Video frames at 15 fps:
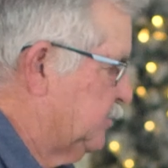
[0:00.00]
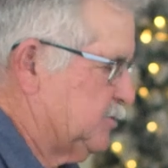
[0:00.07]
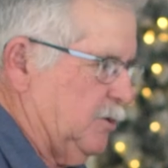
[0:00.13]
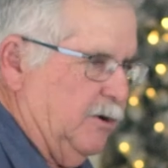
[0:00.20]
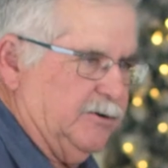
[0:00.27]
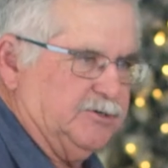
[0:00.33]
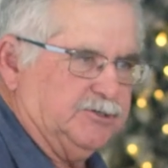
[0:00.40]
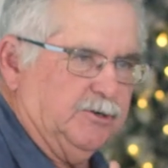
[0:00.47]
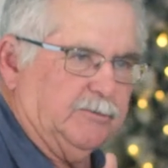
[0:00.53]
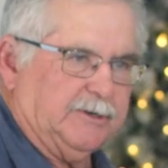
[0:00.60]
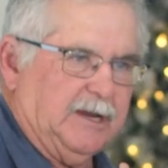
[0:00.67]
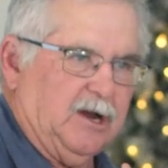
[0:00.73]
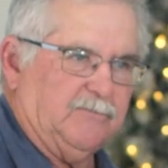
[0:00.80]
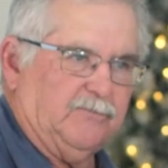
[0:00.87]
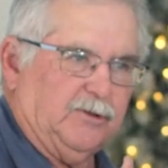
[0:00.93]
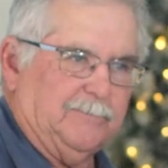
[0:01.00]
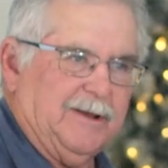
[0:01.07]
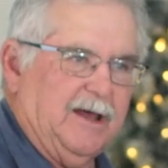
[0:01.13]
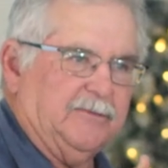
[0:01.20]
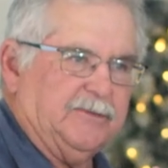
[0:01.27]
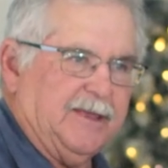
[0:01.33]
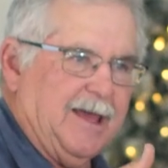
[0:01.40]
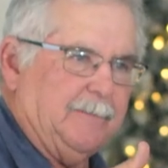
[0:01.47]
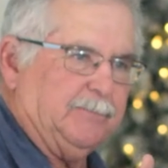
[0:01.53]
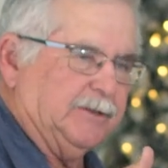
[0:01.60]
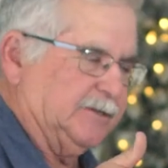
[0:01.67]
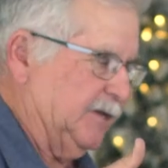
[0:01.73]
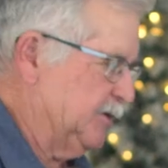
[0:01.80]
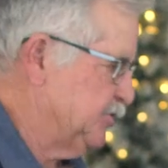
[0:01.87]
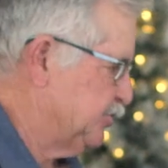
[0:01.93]
as long as you're careful about the
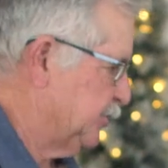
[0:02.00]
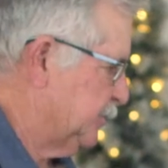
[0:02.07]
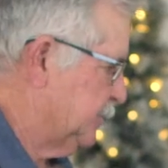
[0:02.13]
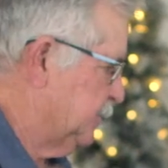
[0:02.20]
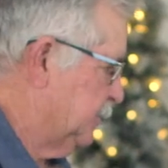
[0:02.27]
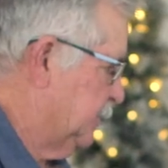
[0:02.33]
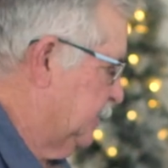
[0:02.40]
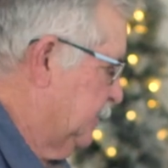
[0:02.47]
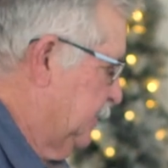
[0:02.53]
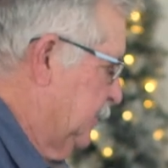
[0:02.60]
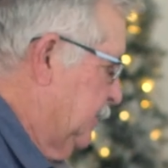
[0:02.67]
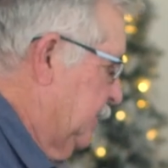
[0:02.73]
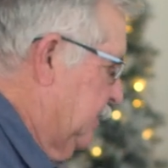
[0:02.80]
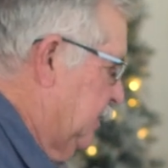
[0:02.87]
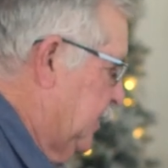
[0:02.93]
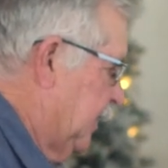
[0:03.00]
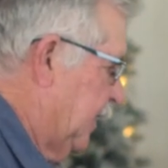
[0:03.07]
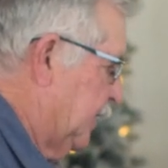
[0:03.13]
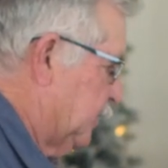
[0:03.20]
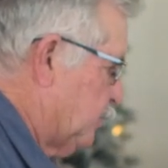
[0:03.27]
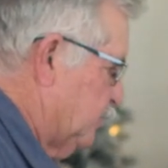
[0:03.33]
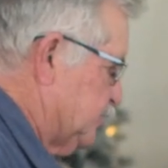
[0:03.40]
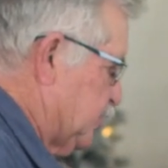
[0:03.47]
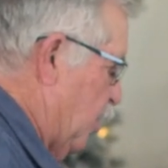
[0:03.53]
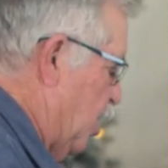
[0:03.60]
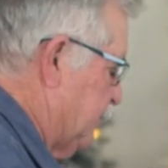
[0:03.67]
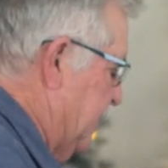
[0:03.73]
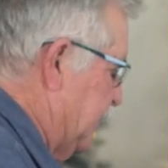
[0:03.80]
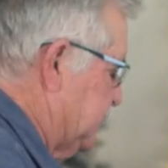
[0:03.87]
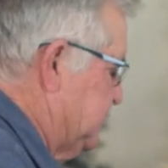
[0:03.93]
application. And of course,
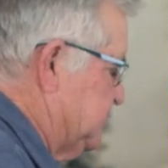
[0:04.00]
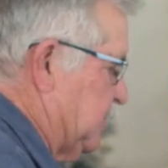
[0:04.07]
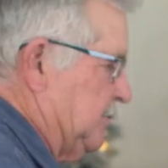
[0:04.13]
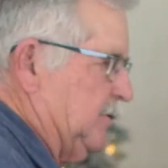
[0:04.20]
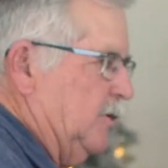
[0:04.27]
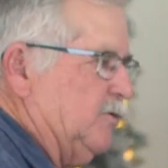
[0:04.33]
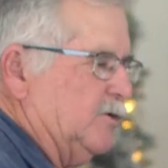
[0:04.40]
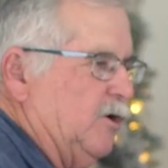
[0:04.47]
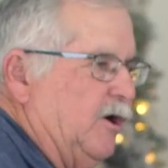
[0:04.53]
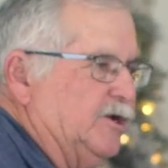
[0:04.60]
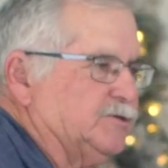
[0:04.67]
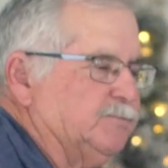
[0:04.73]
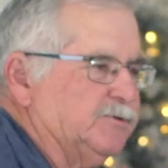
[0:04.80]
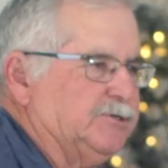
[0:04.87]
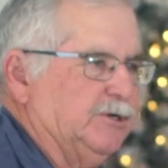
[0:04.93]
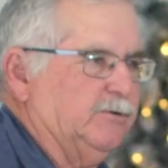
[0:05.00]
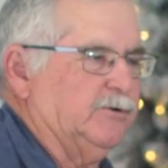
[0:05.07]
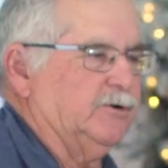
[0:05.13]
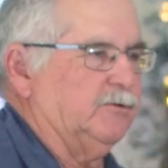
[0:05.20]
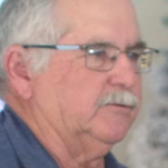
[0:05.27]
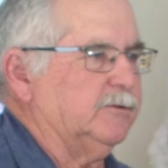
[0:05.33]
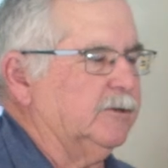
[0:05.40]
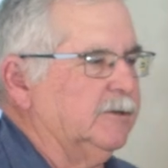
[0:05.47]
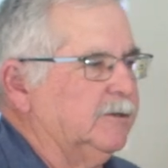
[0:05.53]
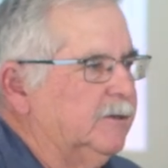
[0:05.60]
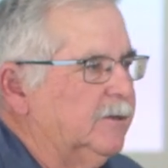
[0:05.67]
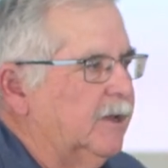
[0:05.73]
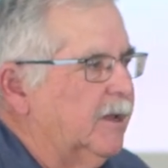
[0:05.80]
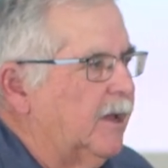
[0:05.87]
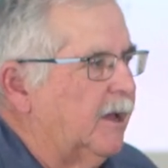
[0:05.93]
Carmex is a low-cost material.
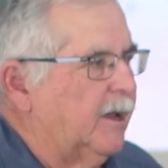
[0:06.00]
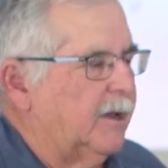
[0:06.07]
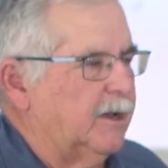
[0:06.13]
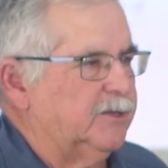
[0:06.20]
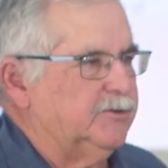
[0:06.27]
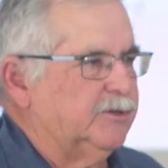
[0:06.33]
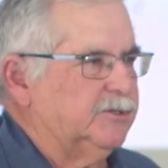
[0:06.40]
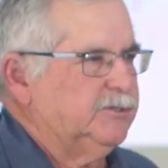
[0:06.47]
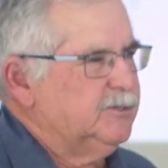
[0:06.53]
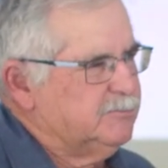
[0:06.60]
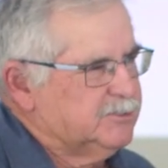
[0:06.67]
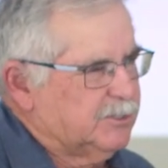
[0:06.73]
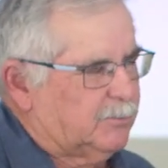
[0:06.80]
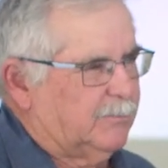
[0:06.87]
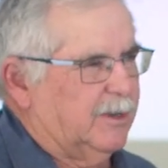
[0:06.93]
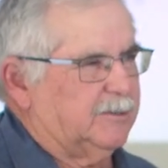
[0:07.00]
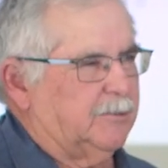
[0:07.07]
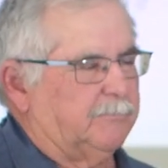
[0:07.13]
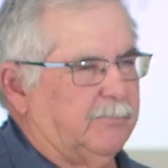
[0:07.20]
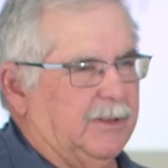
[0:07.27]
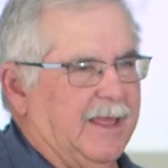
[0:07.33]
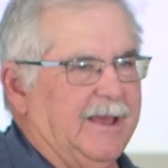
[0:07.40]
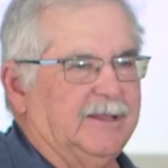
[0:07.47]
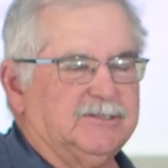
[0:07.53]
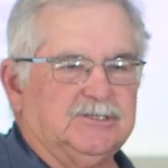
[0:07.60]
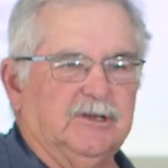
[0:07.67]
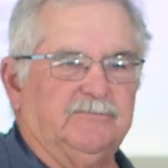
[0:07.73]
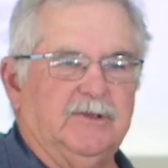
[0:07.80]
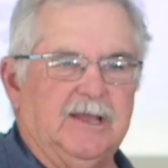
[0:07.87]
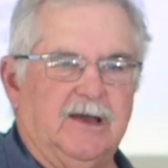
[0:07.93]
You can use it around the
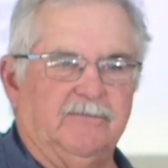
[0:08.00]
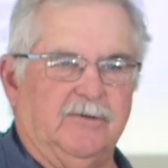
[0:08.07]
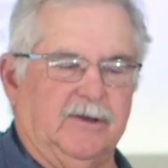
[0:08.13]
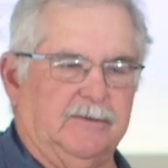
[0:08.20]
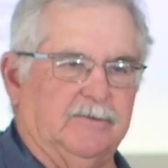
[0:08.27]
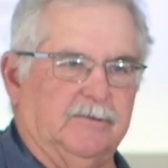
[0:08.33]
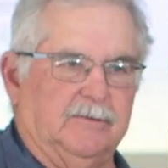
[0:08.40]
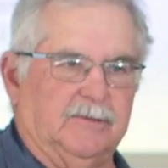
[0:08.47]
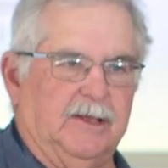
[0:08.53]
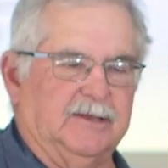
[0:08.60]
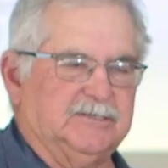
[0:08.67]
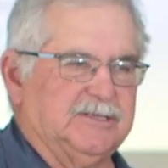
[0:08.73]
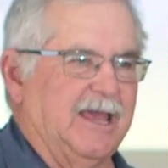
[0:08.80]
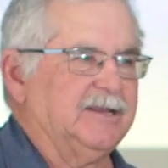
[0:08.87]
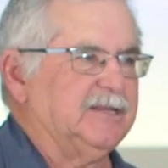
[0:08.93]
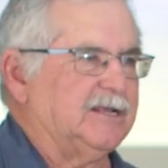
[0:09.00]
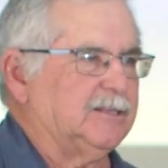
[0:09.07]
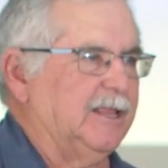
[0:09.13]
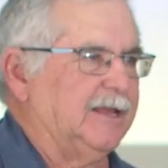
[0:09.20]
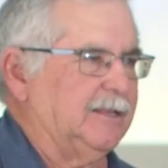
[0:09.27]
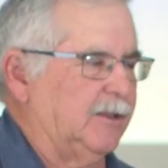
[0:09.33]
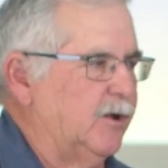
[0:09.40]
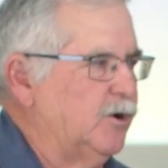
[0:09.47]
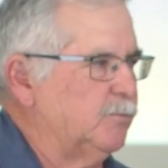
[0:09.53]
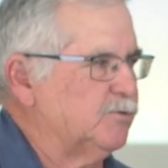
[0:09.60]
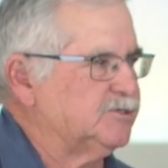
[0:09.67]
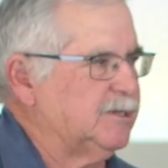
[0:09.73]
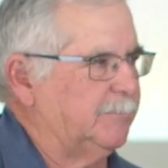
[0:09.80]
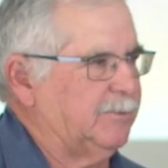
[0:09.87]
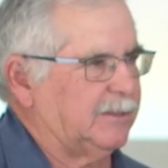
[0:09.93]
plants if you have a sandy clay loam
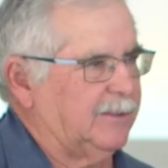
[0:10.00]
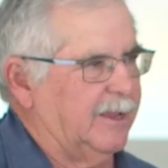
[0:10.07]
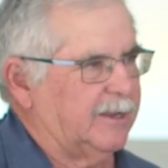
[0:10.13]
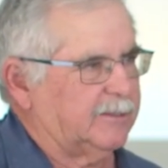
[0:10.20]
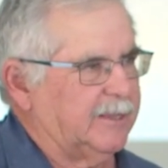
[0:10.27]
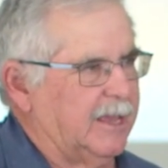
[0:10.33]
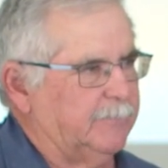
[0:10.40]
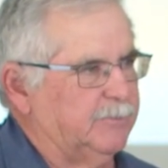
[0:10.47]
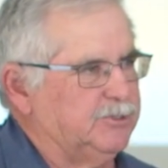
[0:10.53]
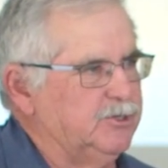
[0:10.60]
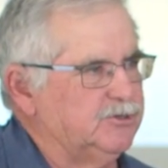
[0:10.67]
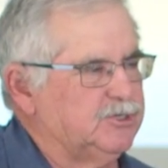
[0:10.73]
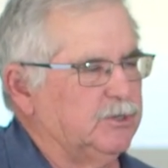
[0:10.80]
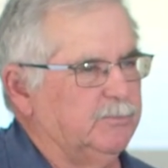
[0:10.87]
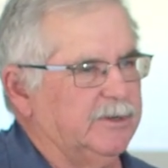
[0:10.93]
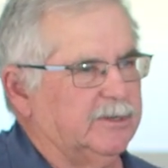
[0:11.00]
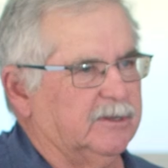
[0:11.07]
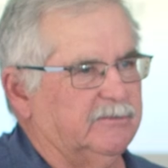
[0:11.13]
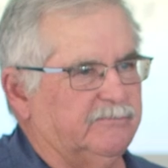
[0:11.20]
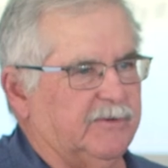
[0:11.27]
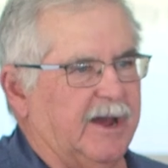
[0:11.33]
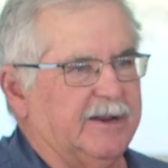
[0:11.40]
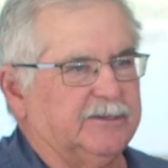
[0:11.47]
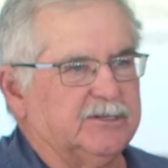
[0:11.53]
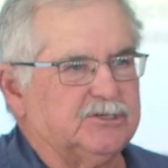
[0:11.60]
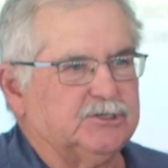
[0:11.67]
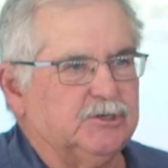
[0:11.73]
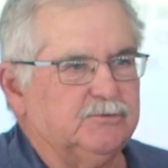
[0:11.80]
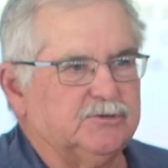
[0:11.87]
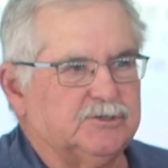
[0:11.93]
or something like that, but usually we confine
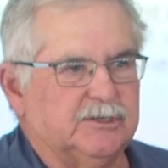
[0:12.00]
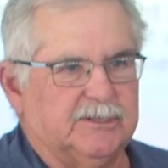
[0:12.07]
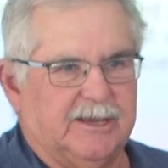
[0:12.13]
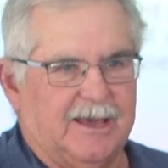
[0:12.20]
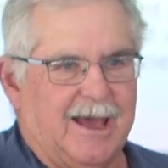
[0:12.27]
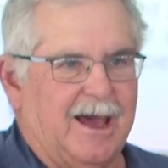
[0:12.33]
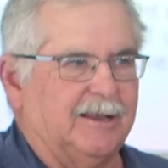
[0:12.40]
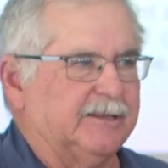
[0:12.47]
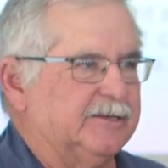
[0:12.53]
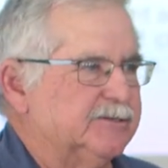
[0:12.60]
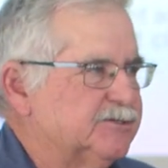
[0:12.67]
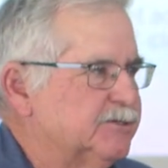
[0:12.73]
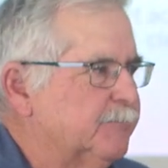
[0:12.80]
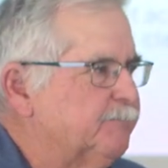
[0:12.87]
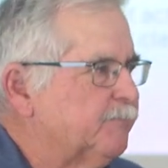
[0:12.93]
its use to the alleys.